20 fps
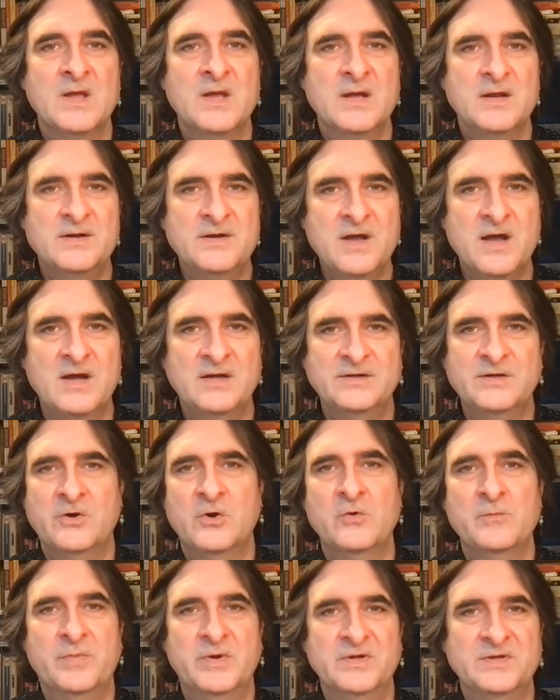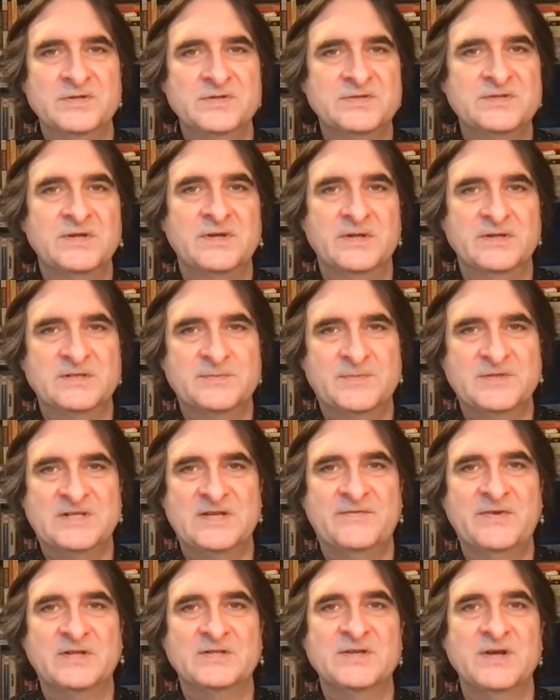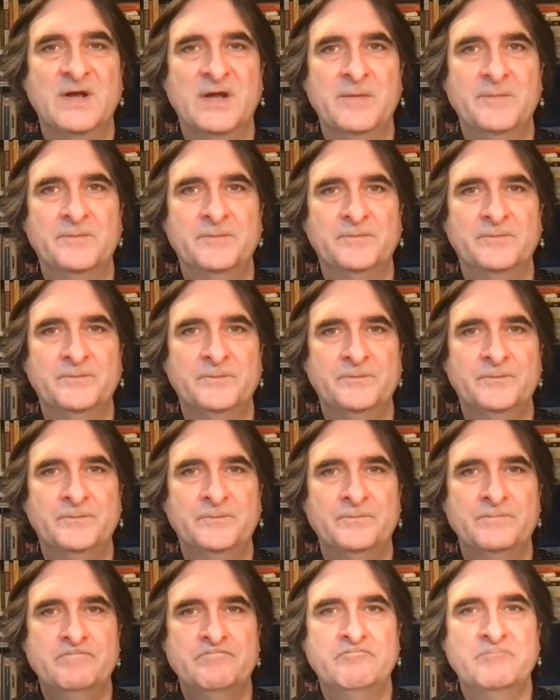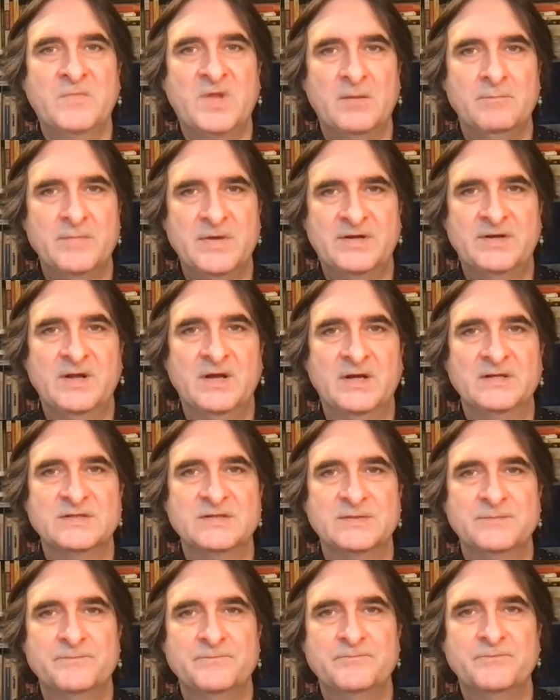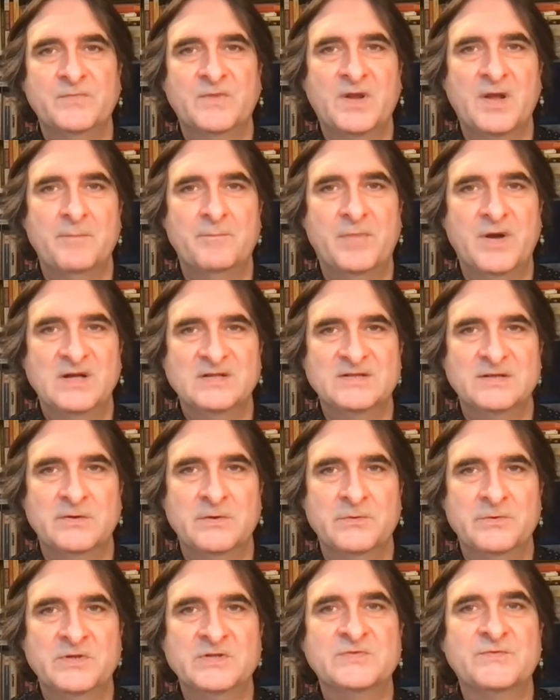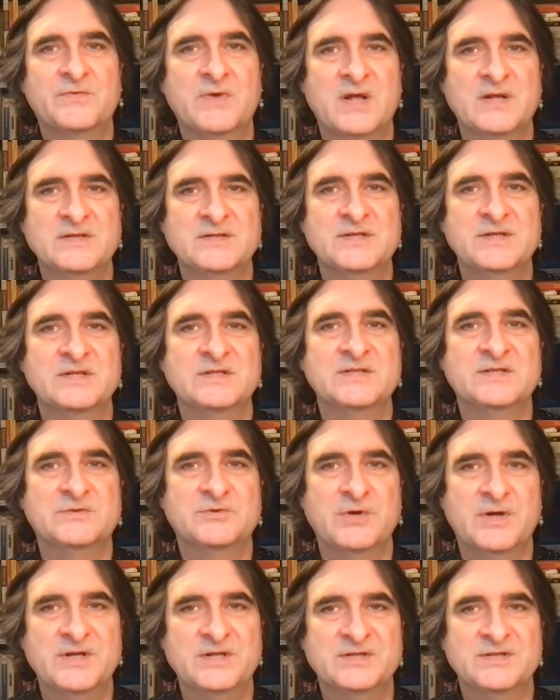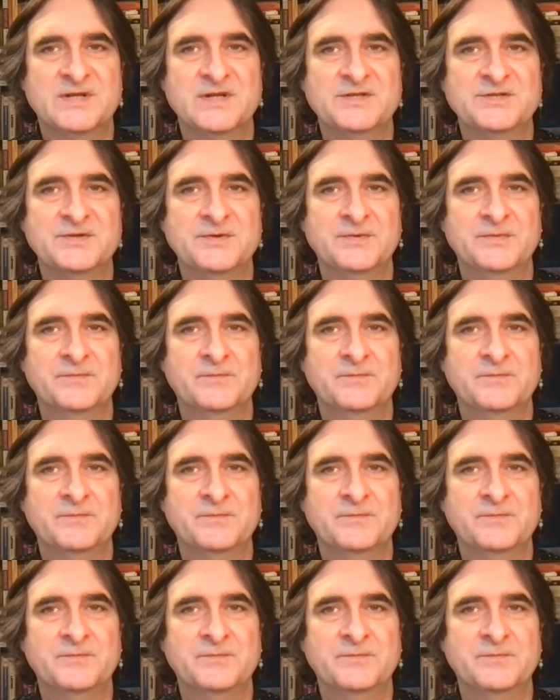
Nada opens at a specific time, midnight, at Barcelona's Francia train station.